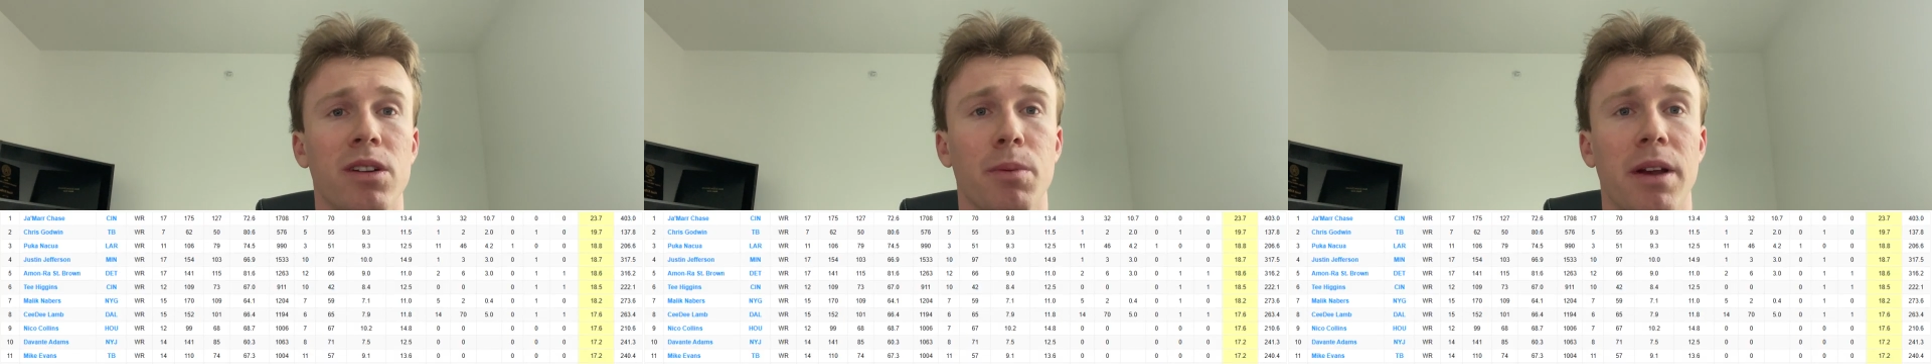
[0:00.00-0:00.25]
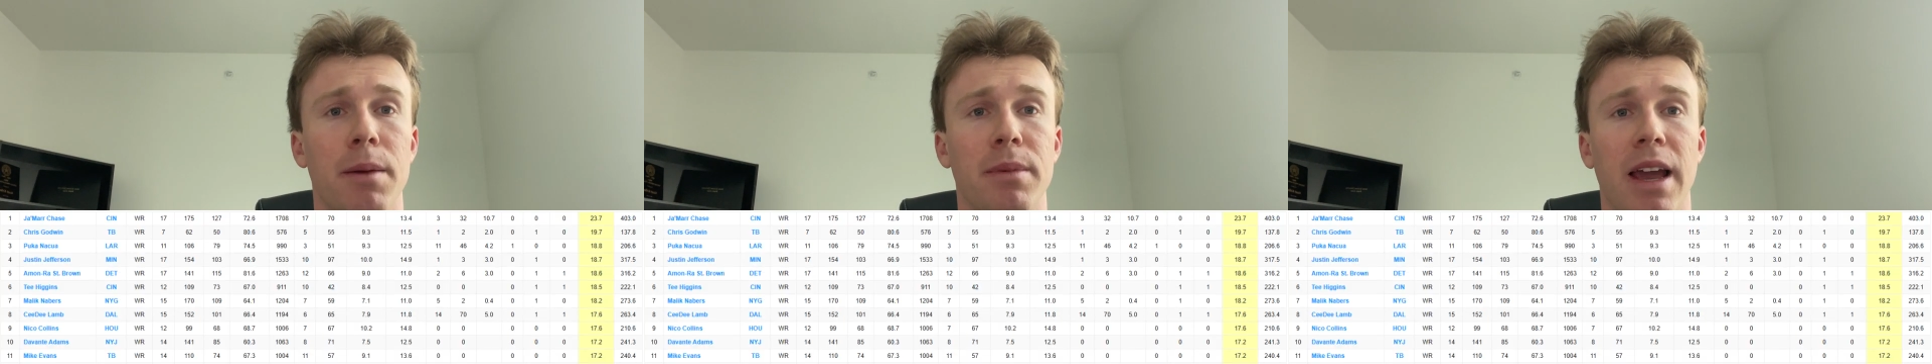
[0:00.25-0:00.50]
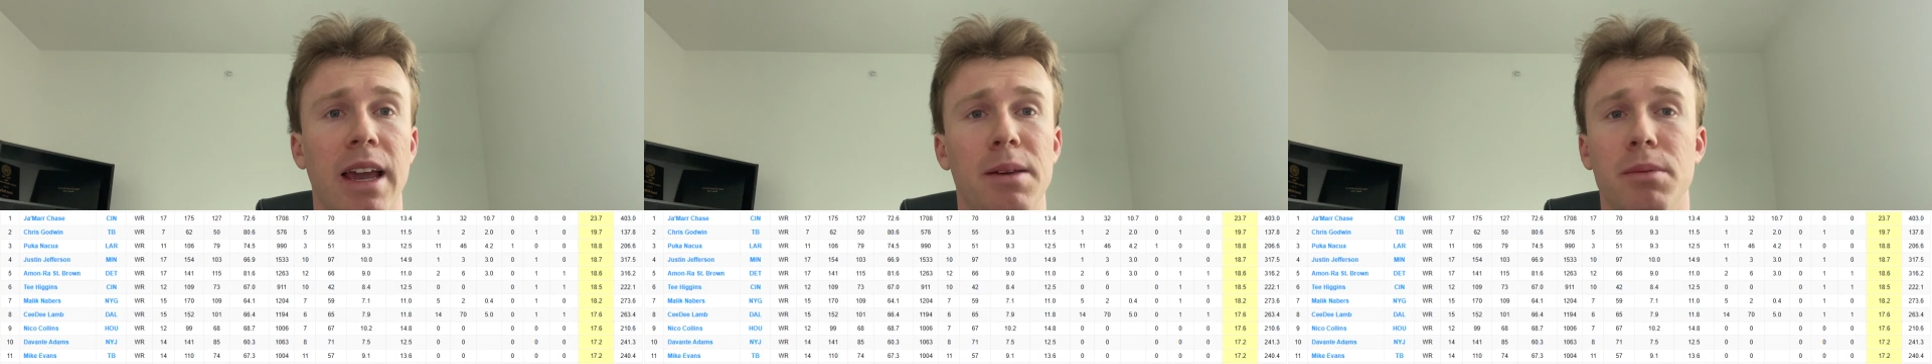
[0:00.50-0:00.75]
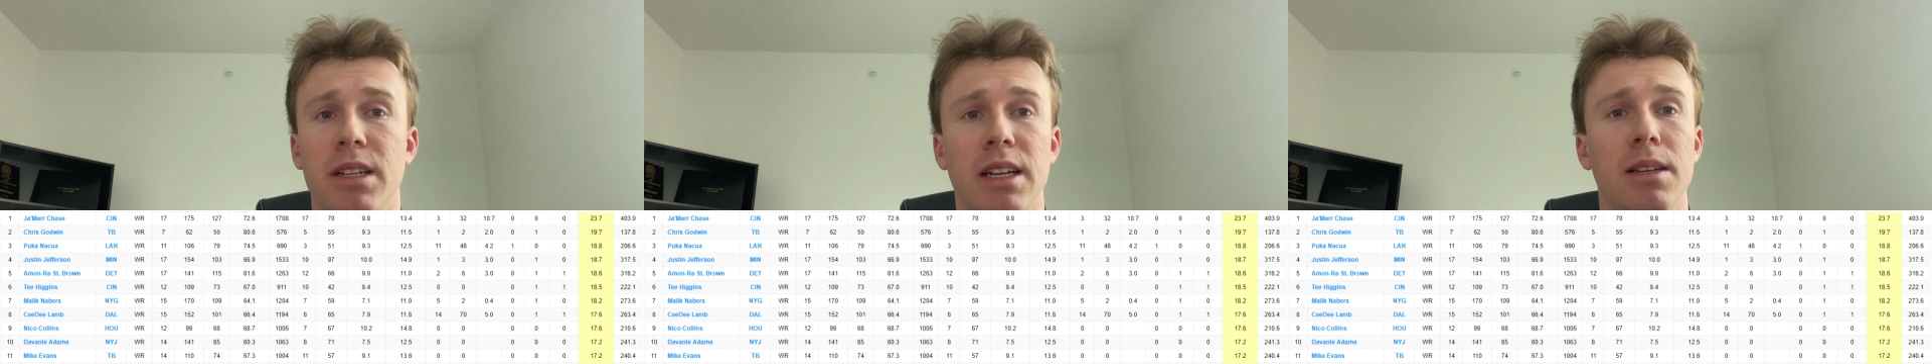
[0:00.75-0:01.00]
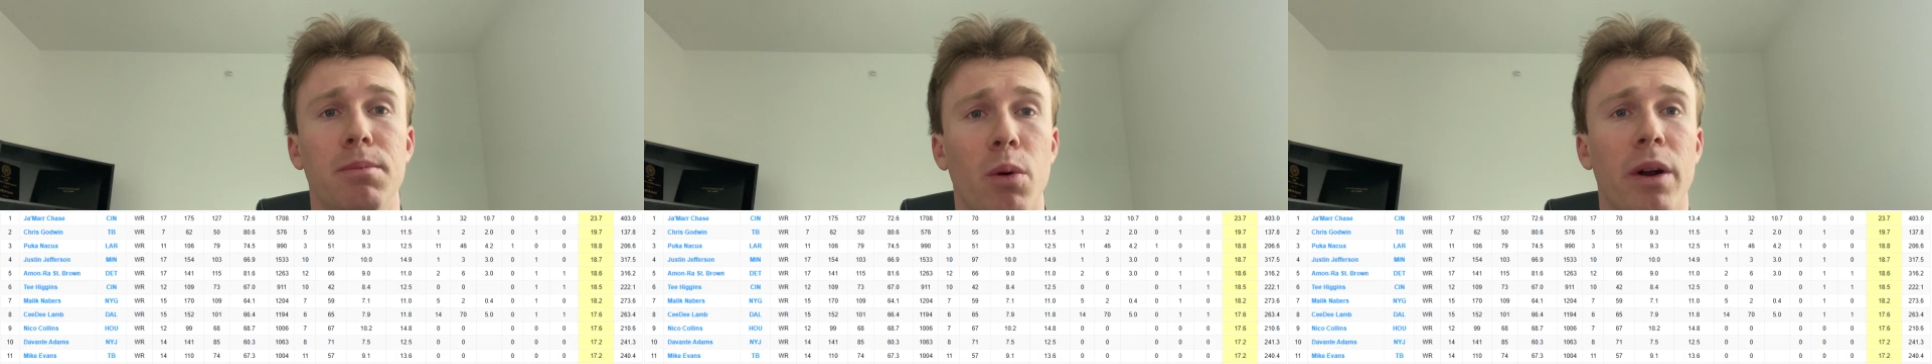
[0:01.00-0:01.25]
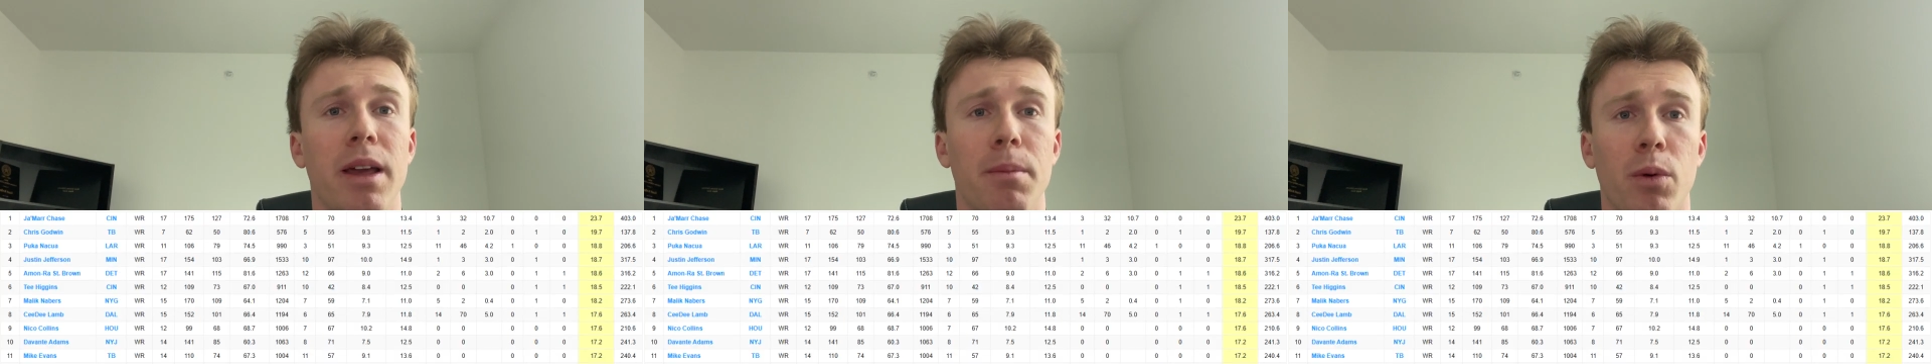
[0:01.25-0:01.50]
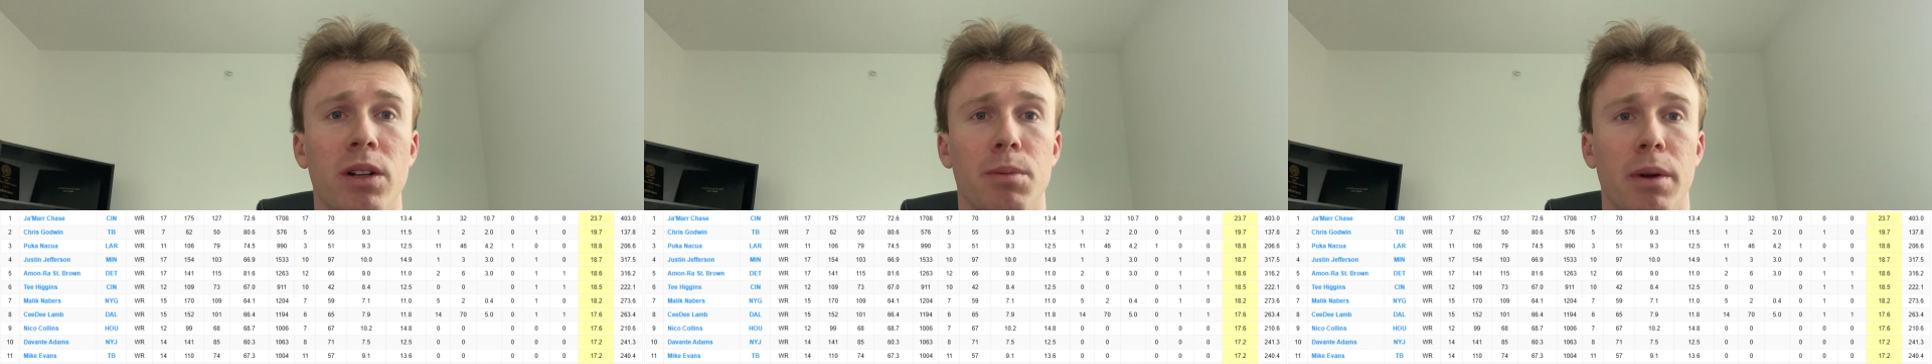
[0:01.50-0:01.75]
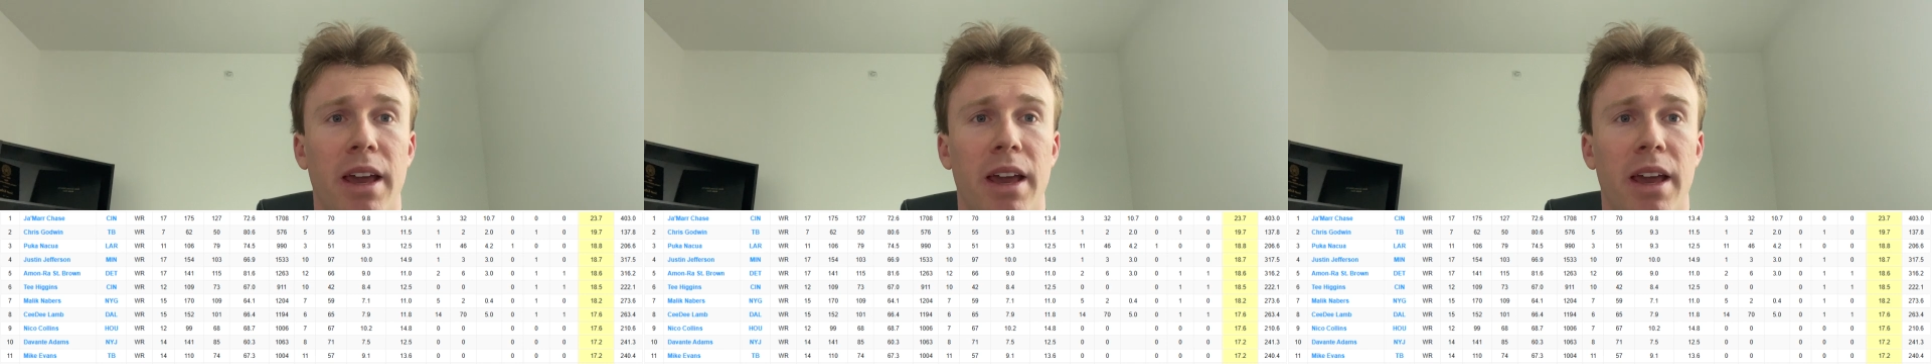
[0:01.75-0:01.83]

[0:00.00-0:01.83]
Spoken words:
per game to 18.8 points per